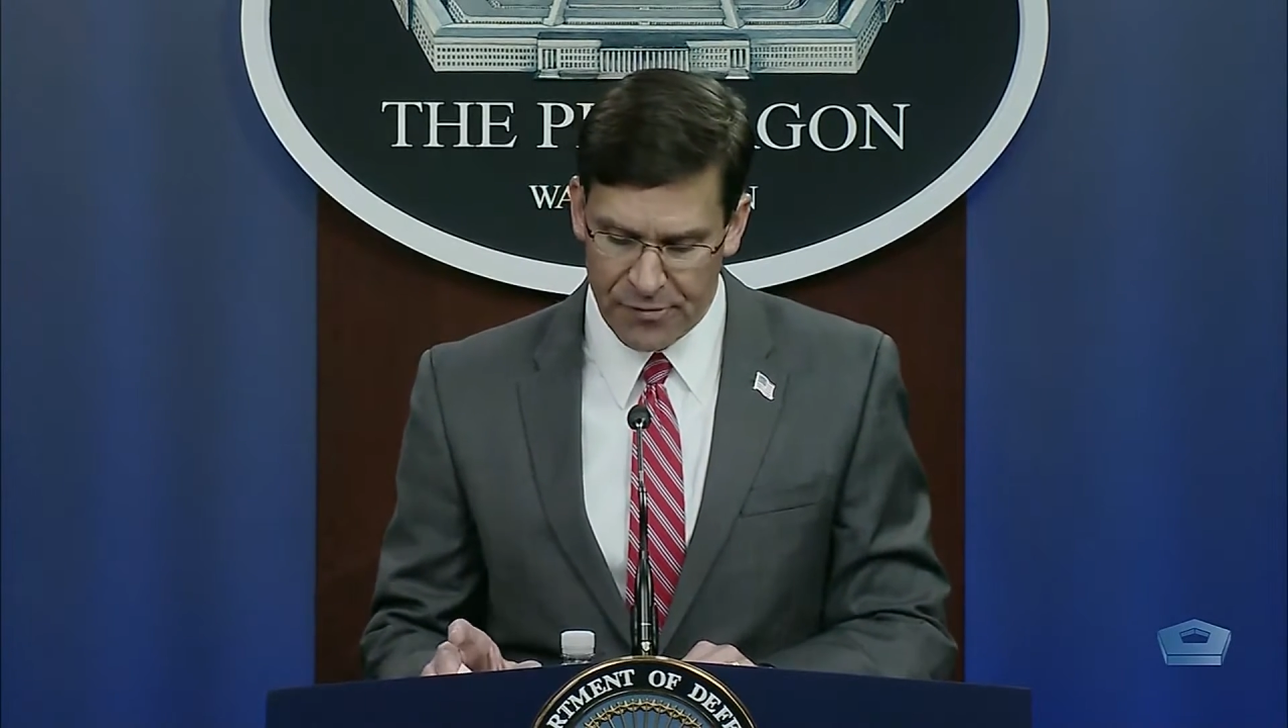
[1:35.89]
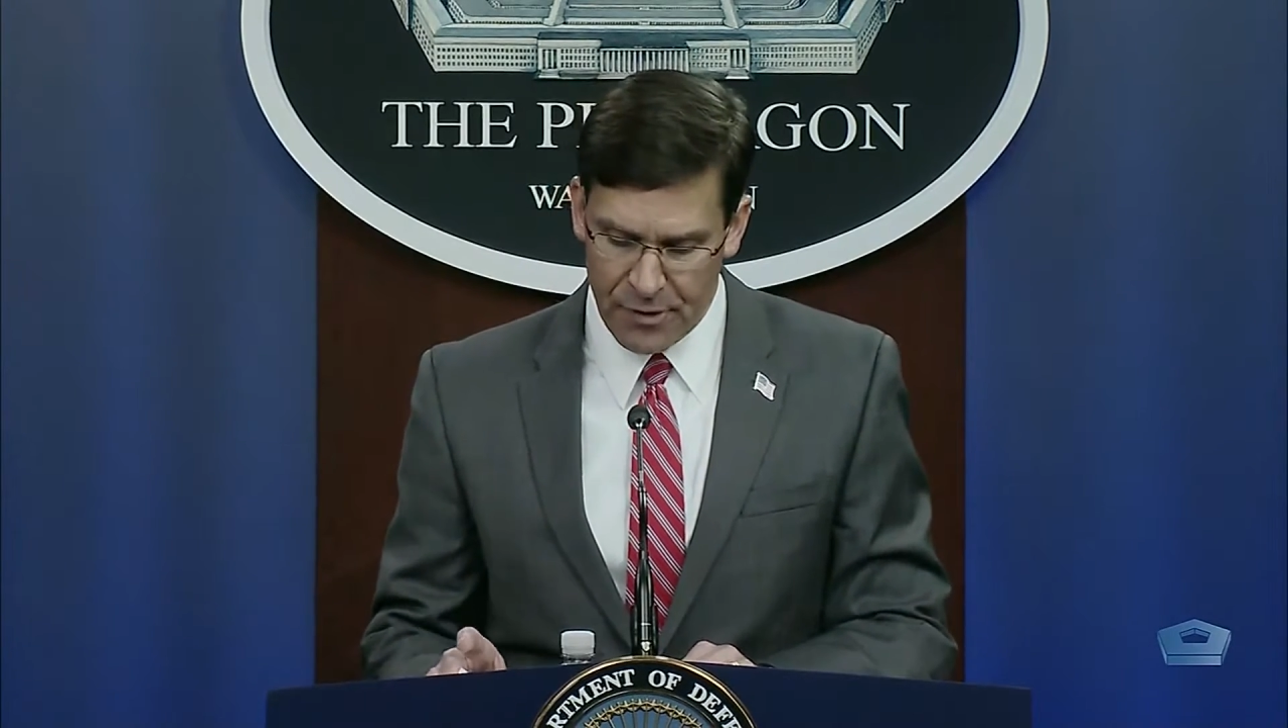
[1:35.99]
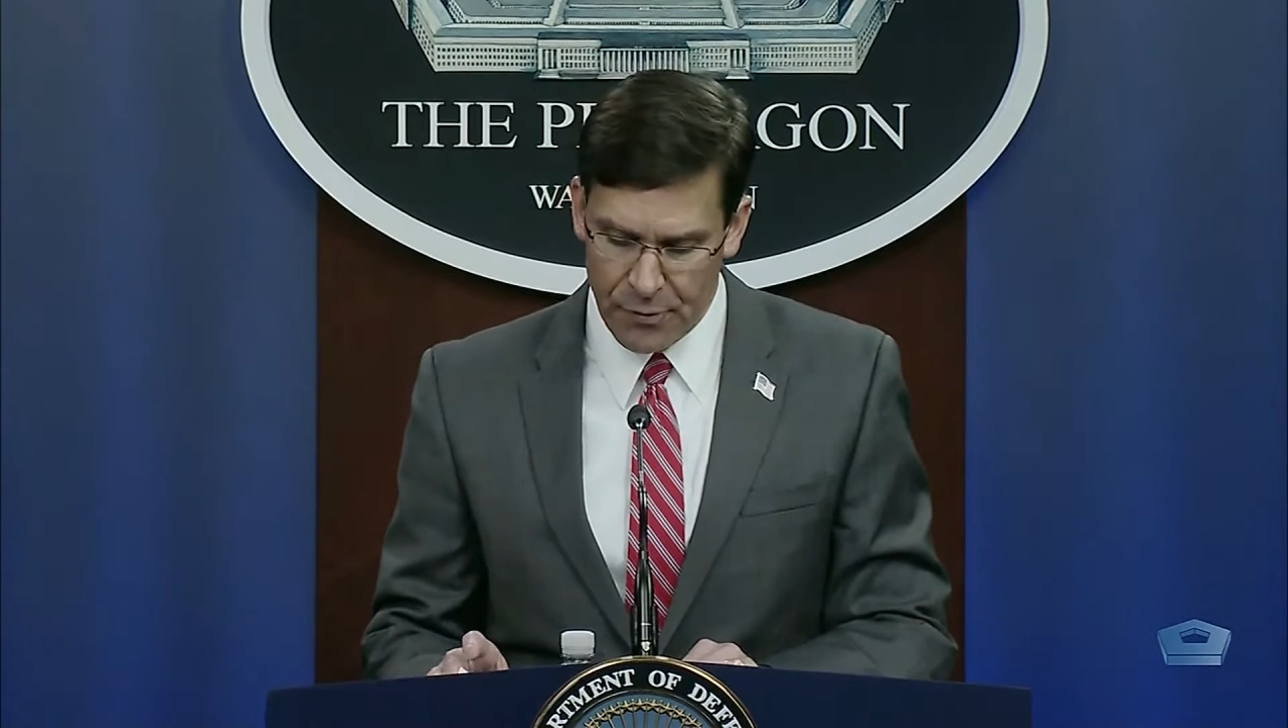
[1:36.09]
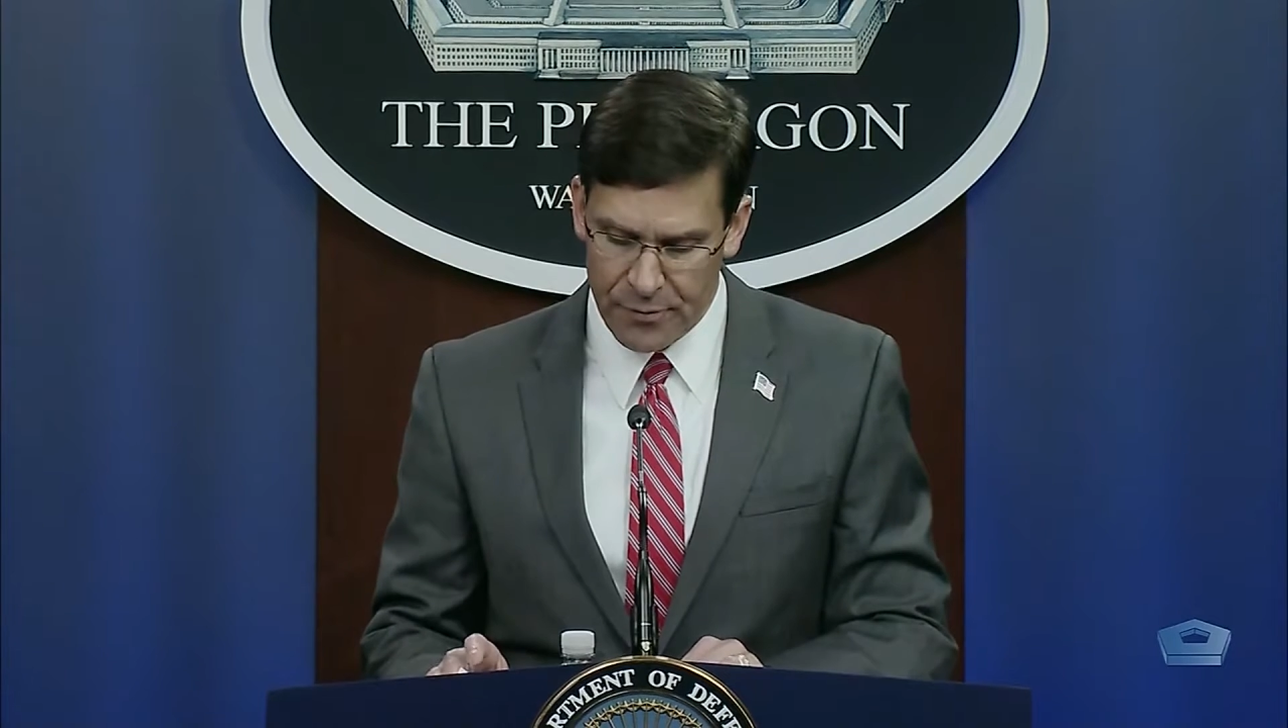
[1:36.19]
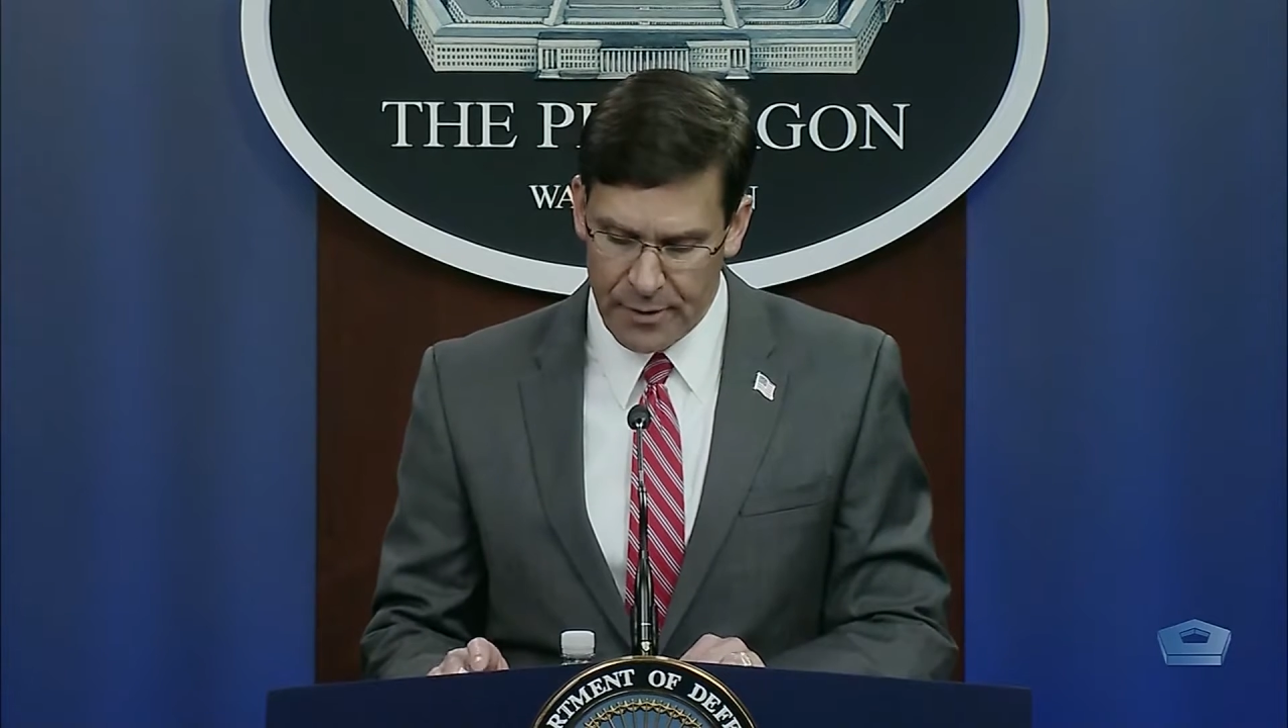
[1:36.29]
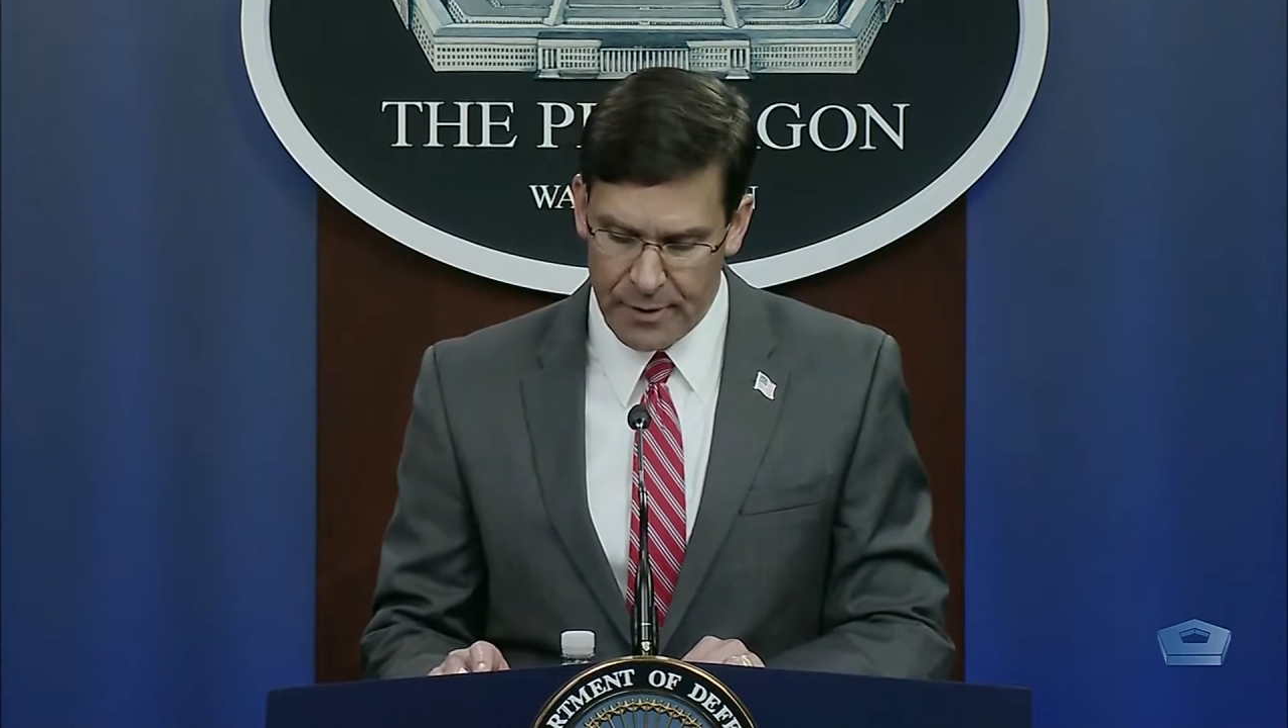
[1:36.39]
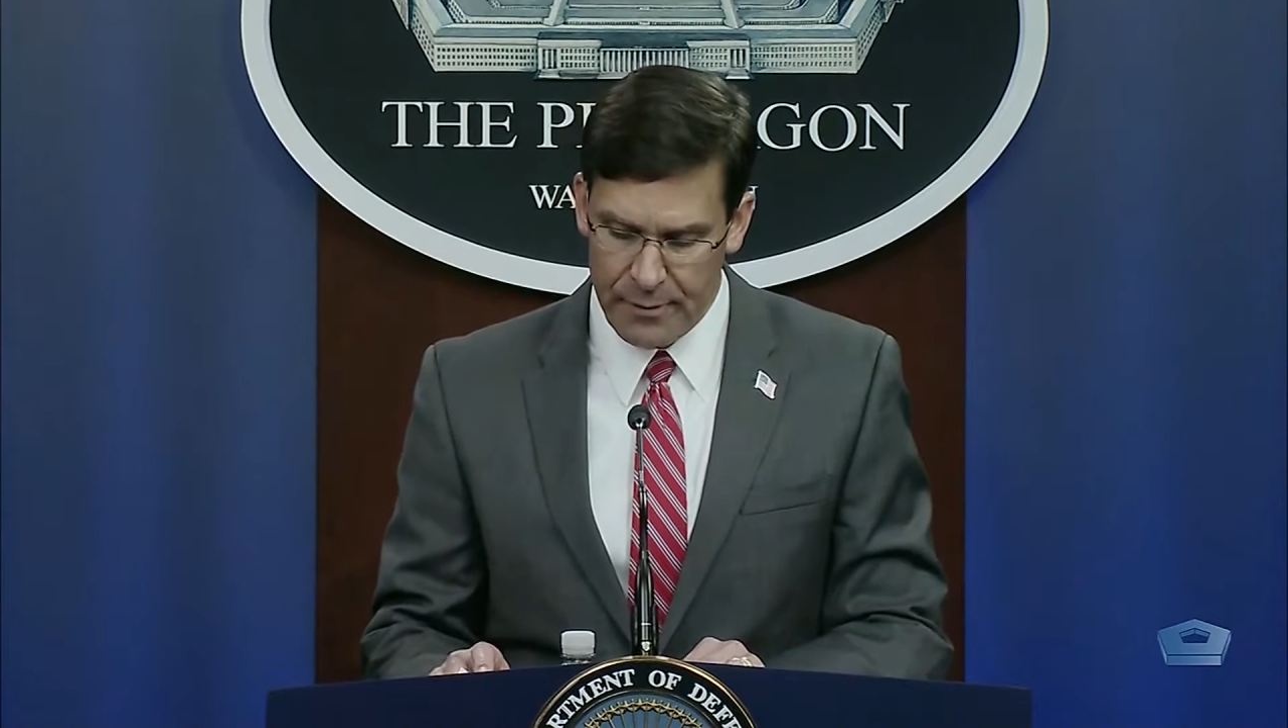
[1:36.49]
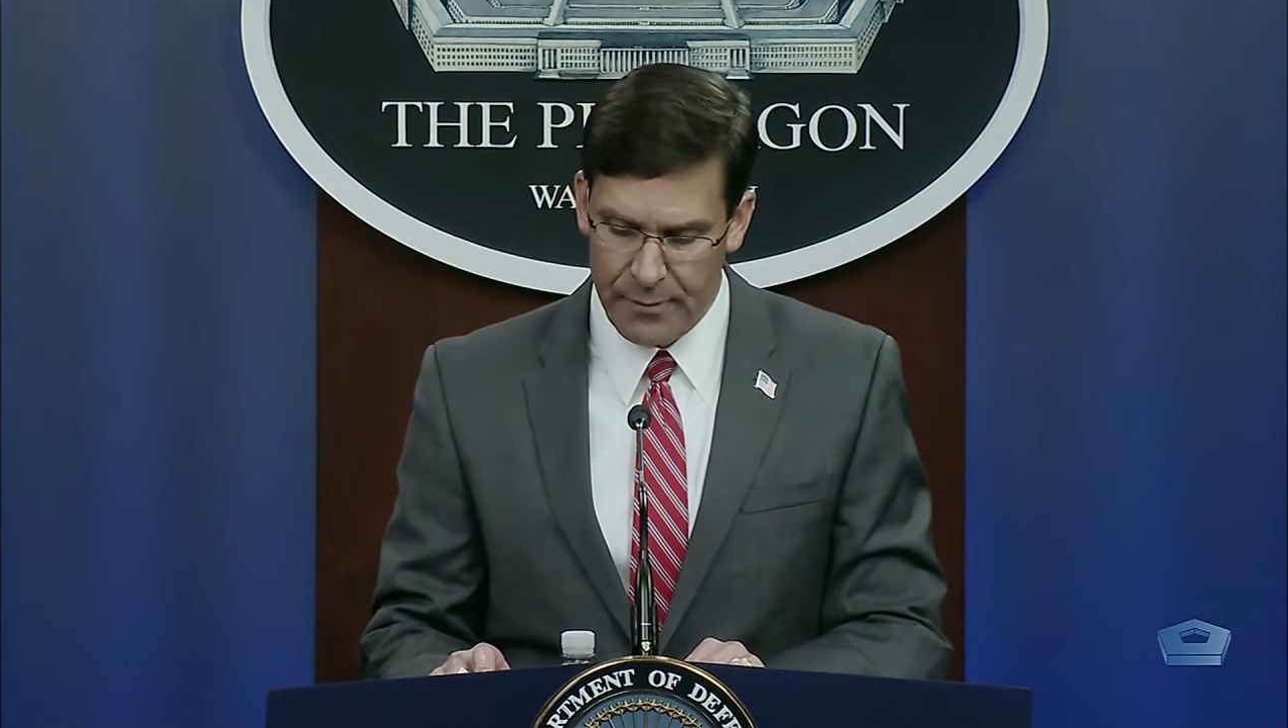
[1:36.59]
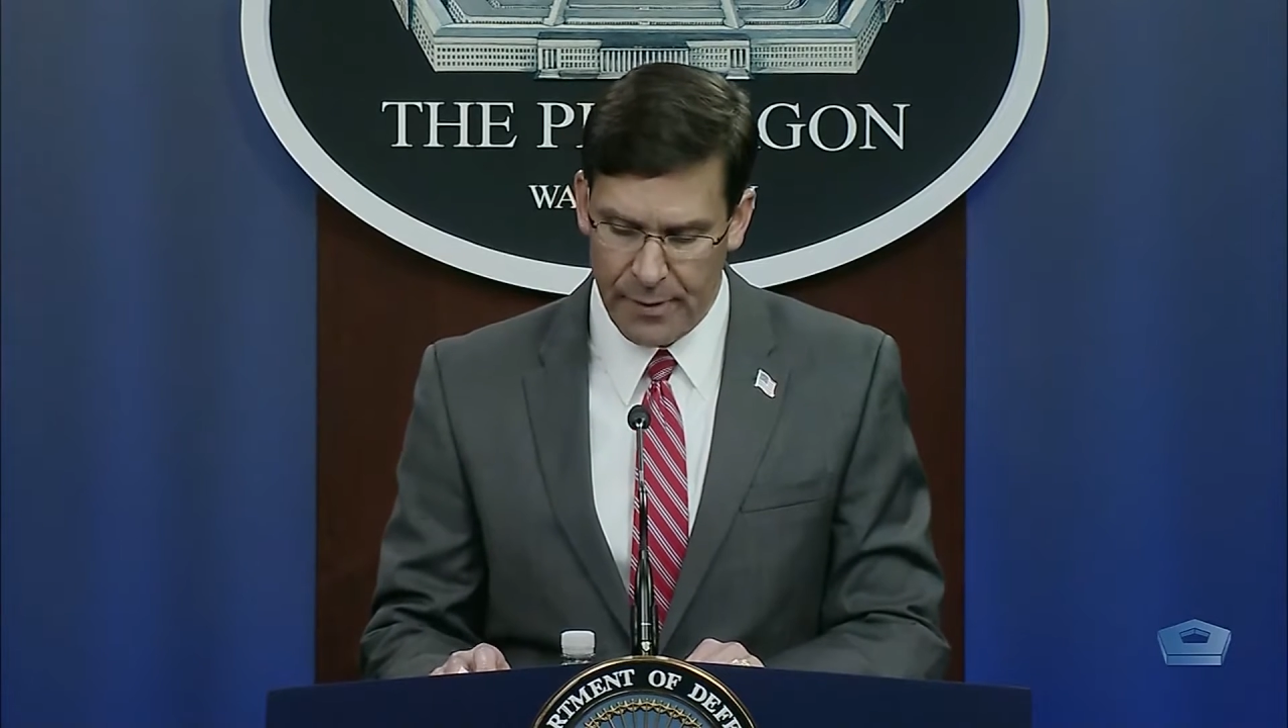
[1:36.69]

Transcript: DoD